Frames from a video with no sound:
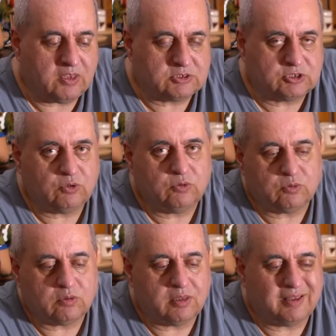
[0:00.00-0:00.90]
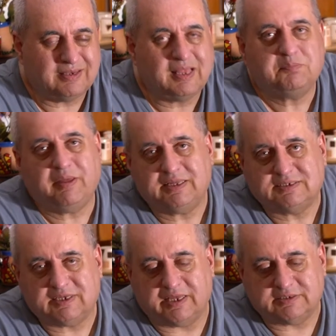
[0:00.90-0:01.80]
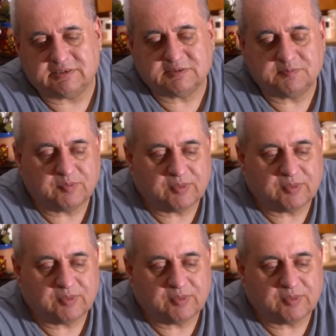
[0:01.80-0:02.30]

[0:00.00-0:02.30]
So that makes sense.